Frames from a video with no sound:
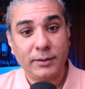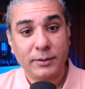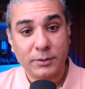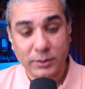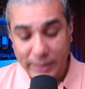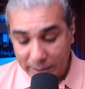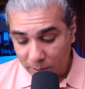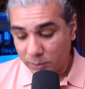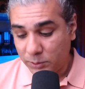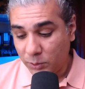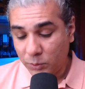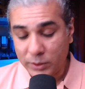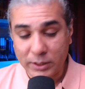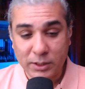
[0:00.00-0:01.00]
So that
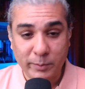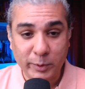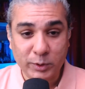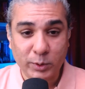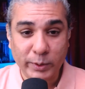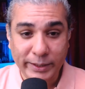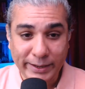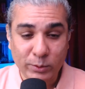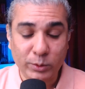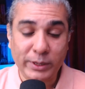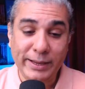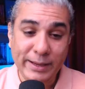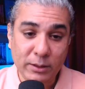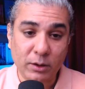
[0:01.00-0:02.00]
also contributes to
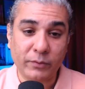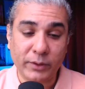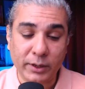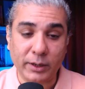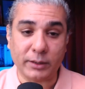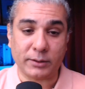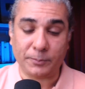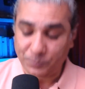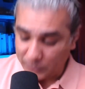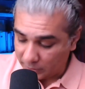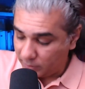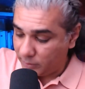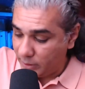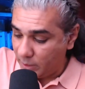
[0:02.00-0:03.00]
the heat of the Earth.
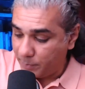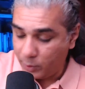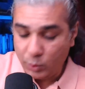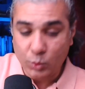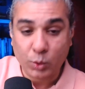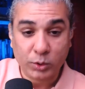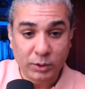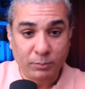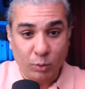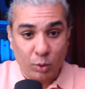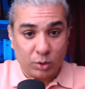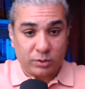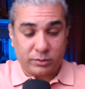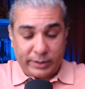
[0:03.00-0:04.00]
And the deeper you go, the
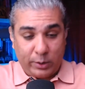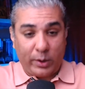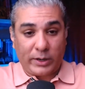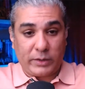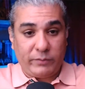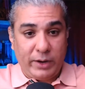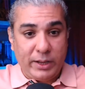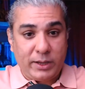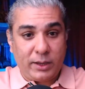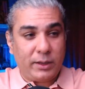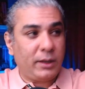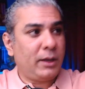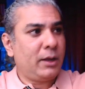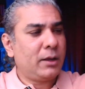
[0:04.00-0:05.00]
more radioactive
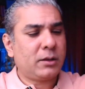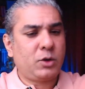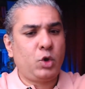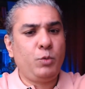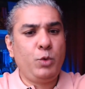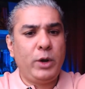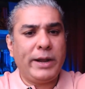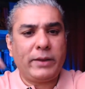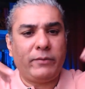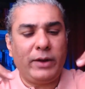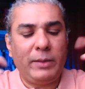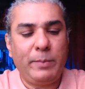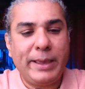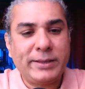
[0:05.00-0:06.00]
decay
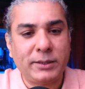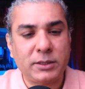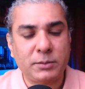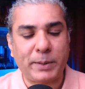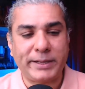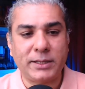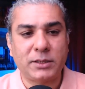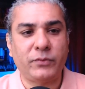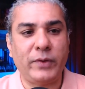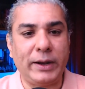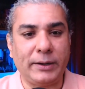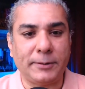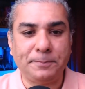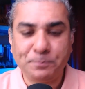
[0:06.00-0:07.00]
cumulatively makes its presence
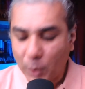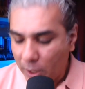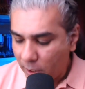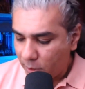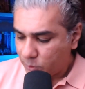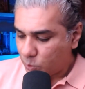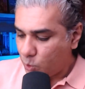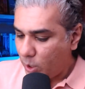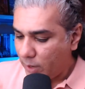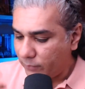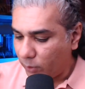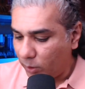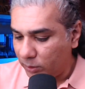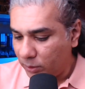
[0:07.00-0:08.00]
felt. So you
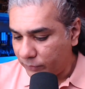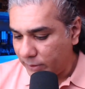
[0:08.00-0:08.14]
have all of